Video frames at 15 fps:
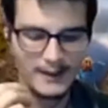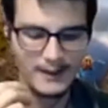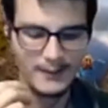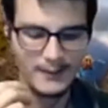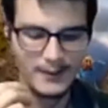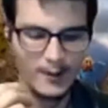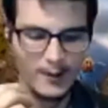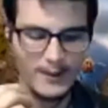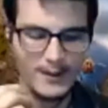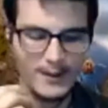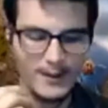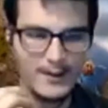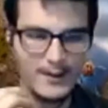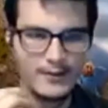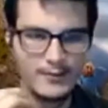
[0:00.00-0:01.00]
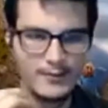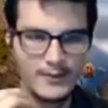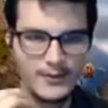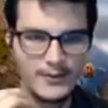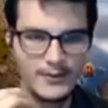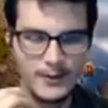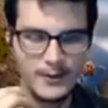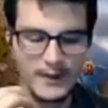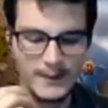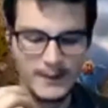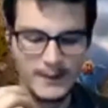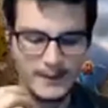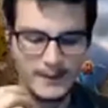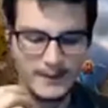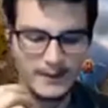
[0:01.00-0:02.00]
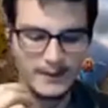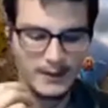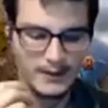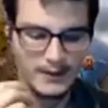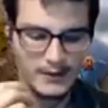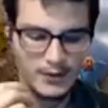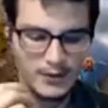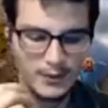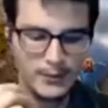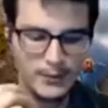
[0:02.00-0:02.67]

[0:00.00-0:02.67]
all my life I've been told that I'm like super